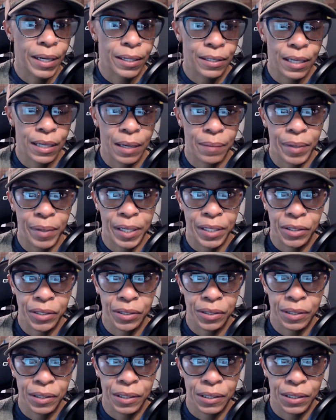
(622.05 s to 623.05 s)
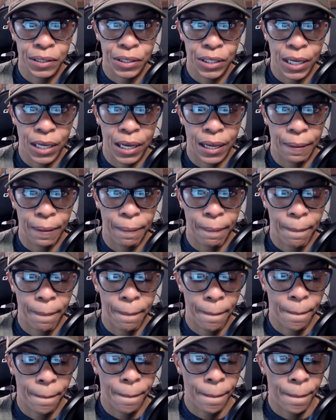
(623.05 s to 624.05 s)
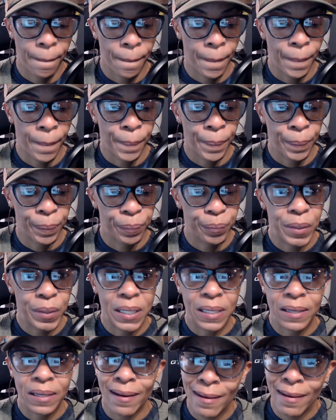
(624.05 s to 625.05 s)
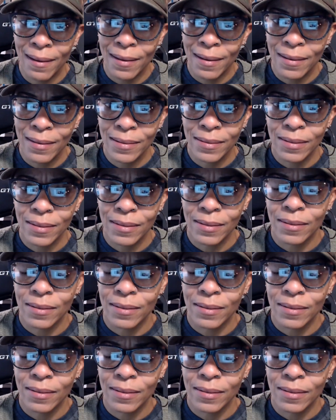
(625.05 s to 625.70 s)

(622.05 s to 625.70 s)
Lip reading: type patience in the chat because